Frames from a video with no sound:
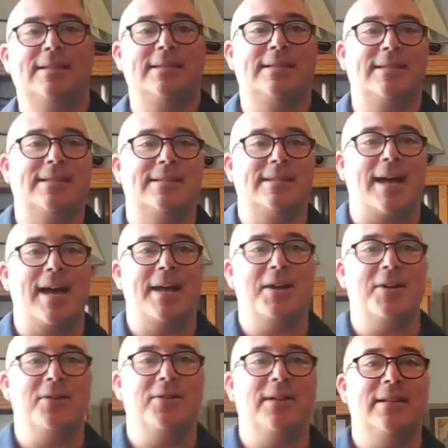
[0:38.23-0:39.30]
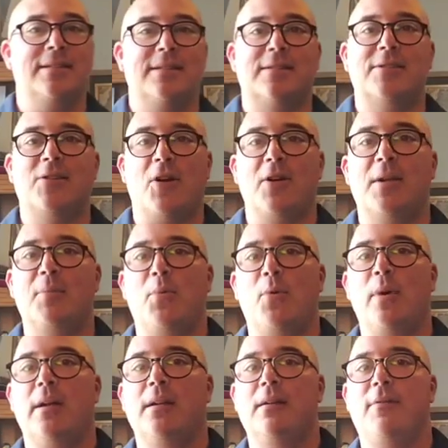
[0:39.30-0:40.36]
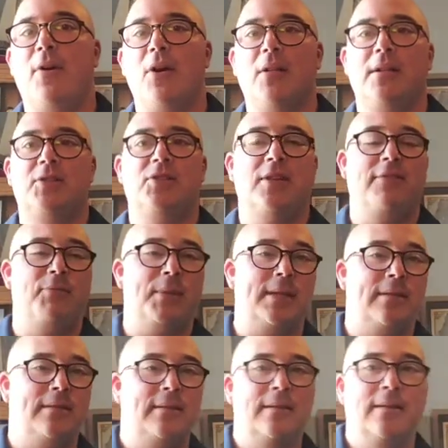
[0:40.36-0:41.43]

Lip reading: desire is a starting point of all achievement.